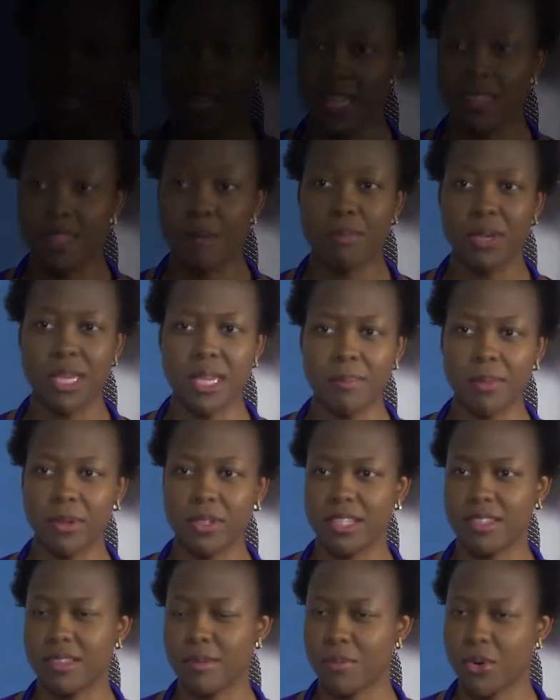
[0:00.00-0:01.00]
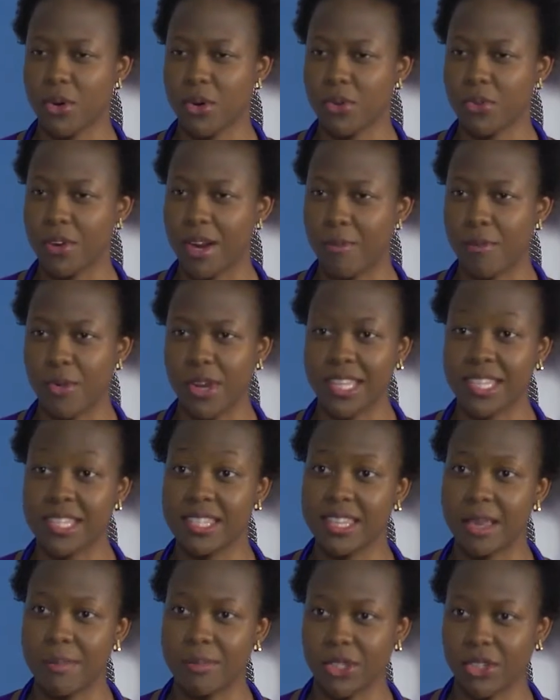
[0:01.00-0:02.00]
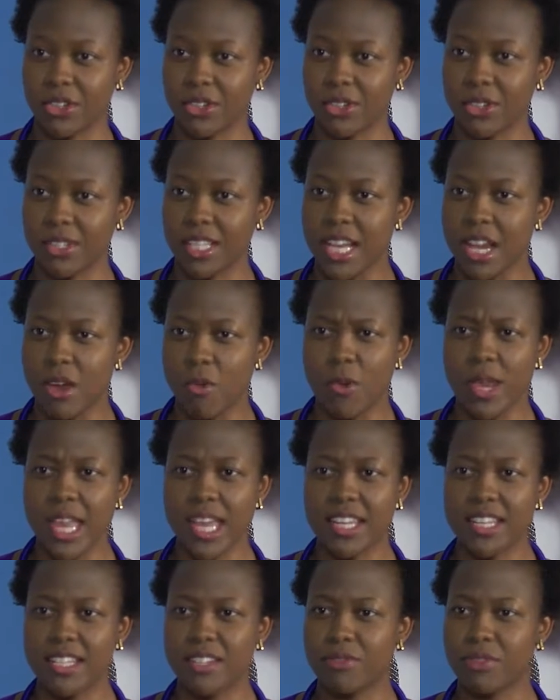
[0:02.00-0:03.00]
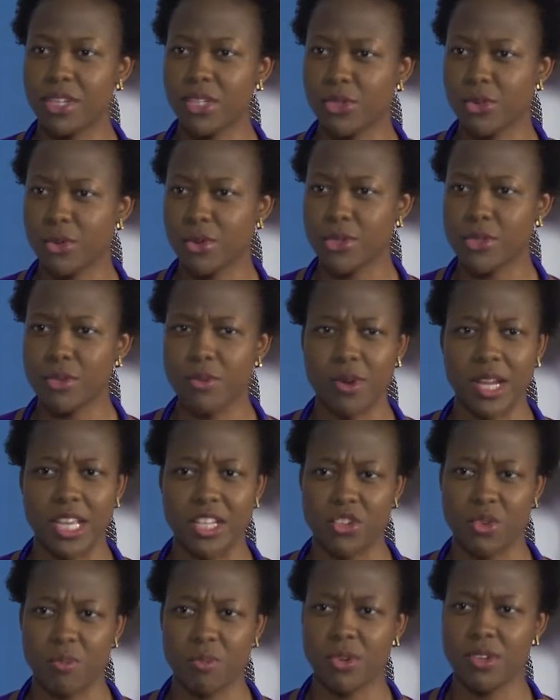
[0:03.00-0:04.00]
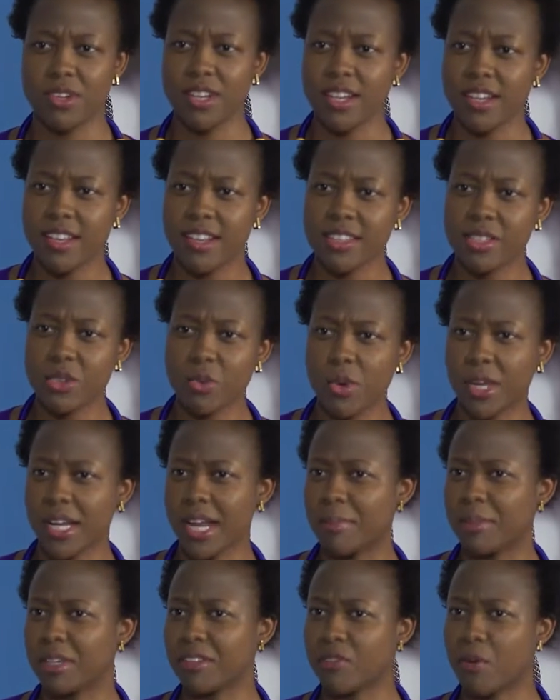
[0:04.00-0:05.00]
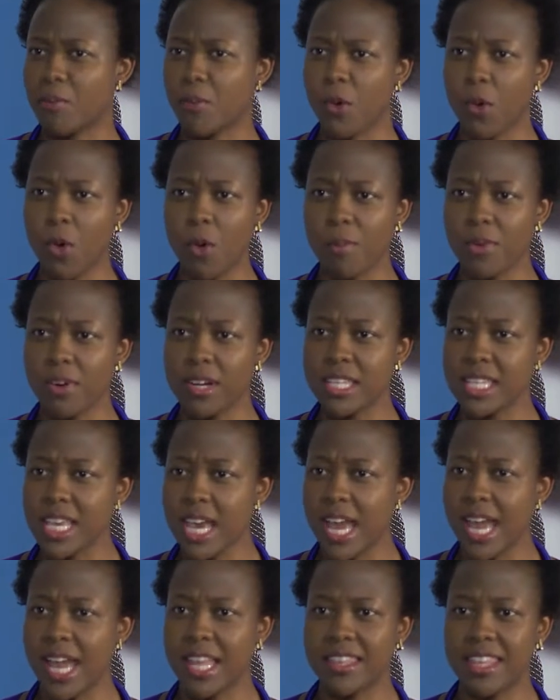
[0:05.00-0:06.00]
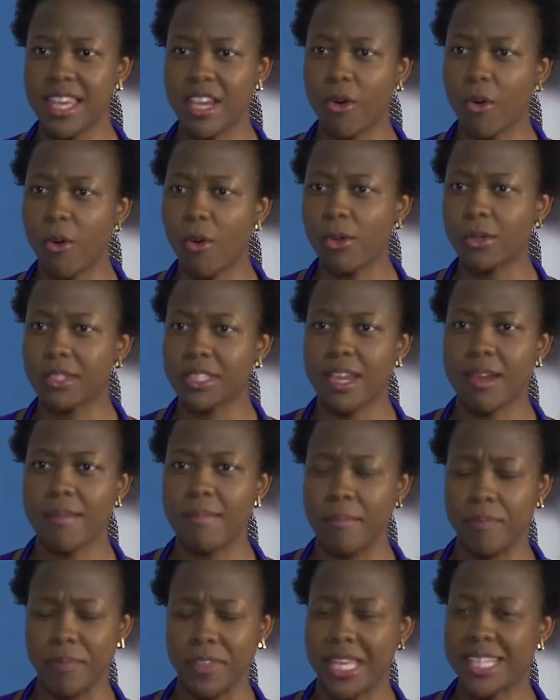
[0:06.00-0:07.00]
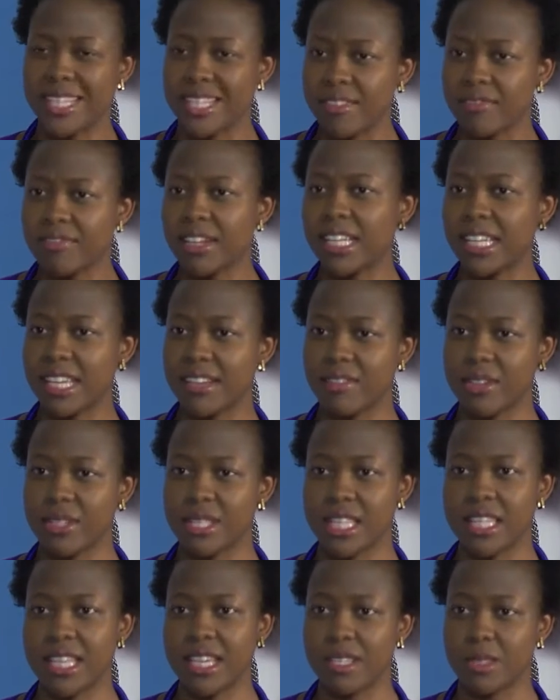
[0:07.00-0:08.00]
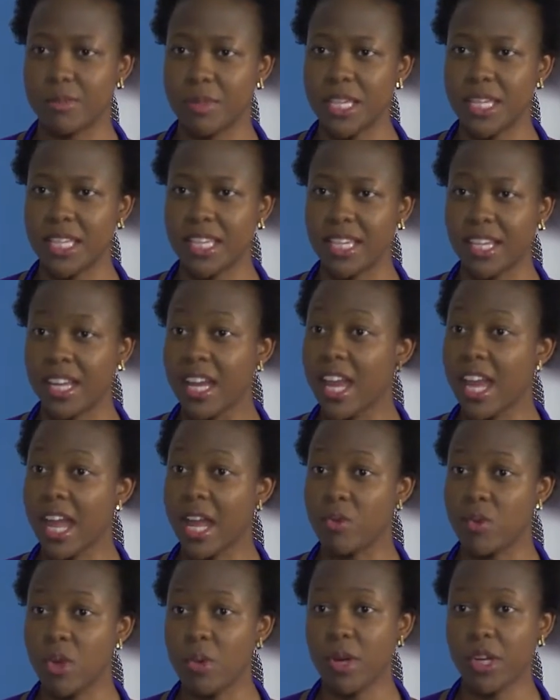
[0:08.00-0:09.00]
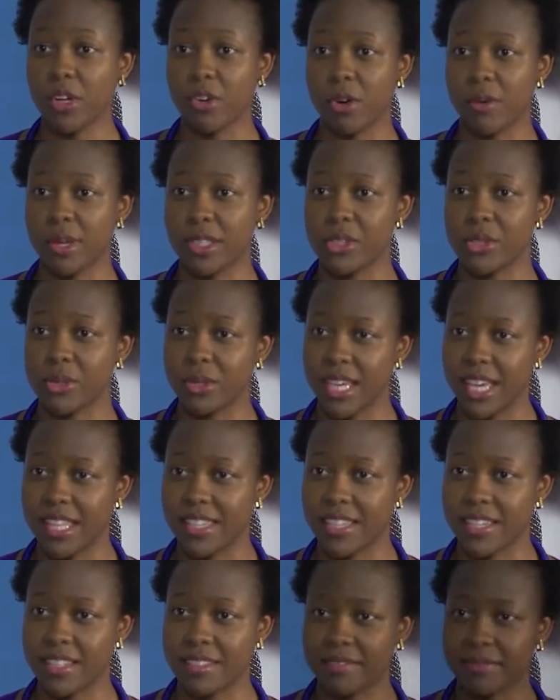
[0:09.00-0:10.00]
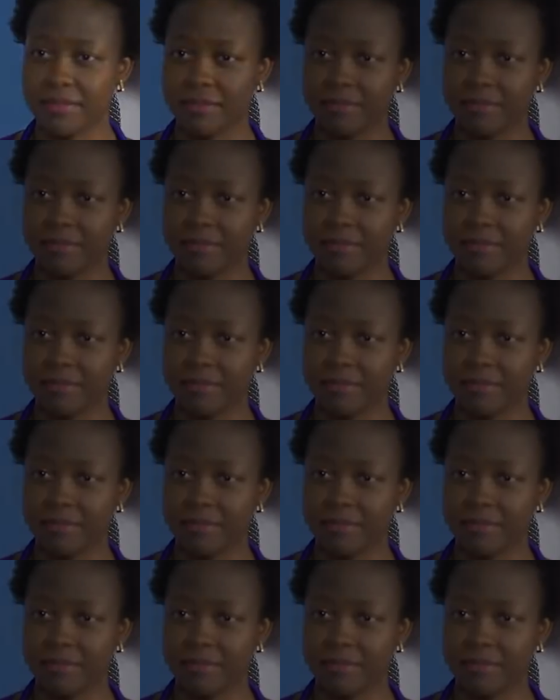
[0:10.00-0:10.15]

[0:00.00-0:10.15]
The people in the program were exceptional. We had individuals who were entrepreneurs, who were coming from corporates, and they all came at different levels in their speaking, and we were growing together.